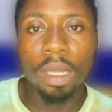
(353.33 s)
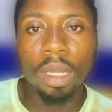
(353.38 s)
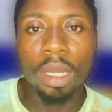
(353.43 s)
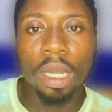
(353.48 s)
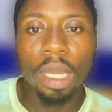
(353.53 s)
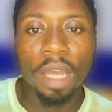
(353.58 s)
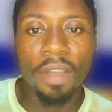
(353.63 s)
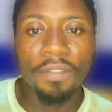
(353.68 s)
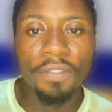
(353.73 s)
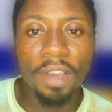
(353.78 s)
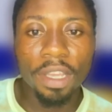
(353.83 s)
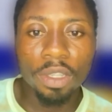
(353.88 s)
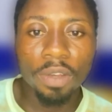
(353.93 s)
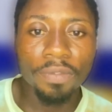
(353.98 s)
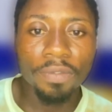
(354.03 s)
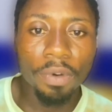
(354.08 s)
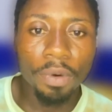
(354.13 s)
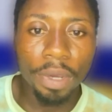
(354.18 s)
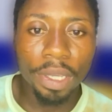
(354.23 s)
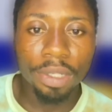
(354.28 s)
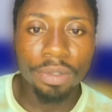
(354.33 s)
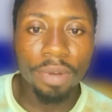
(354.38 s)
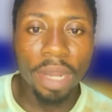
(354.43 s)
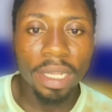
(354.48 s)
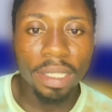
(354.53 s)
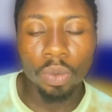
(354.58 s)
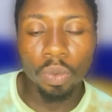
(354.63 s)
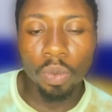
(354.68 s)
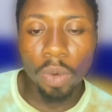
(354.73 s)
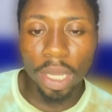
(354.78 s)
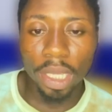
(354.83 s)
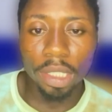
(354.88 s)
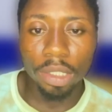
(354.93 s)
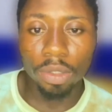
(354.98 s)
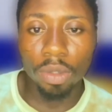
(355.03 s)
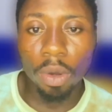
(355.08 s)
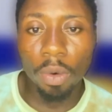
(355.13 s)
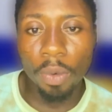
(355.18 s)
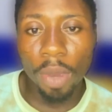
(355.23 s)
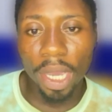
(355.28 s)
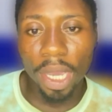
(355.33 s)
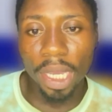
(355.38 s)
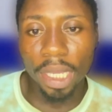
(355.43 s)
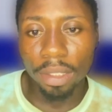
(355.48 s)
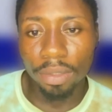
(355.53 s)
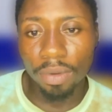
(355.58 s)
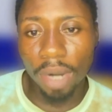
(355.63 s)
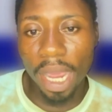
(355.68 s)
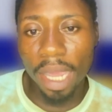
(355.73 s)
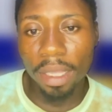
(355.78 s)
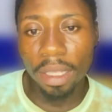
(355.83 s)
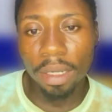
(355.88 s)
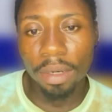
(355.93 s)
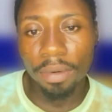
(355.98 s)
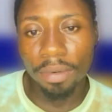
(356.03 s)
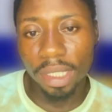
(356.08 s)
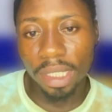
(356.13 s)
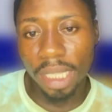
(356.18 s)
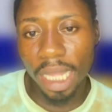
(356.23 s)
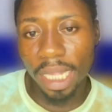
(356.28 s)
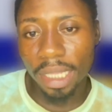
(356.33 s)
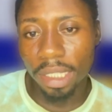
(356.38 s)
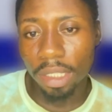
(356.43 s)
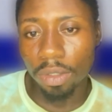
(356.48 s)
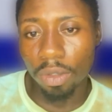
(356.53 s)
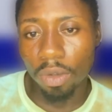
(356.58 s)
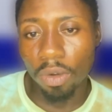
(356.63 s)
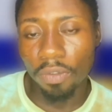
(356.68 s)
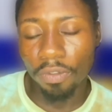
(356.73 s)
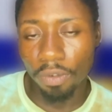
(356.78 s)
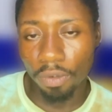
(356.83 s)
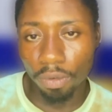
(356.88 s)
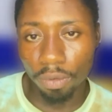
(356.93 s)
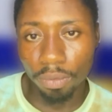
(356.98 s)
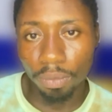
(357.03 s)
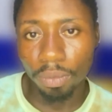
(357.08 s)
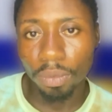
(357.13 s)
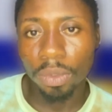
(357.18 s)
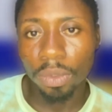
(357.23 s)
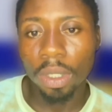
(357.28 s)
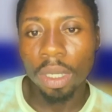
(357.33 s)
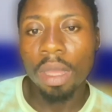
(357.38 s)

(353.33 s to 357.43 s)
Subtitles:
And first of all, when you try to work, it's not working, try restarting your phone